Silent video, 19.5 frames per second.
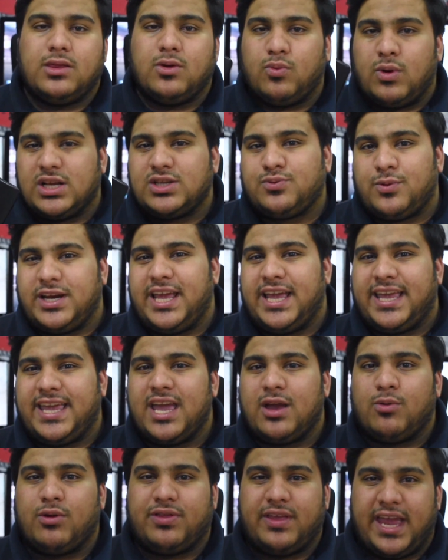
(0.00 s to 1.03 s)
the 128
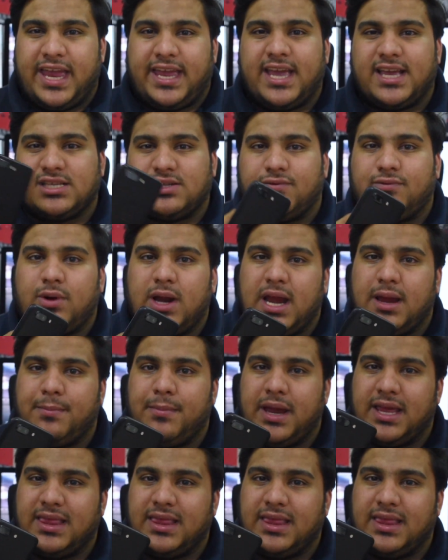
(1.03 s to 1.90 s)
gig with 8 gigs of RAM,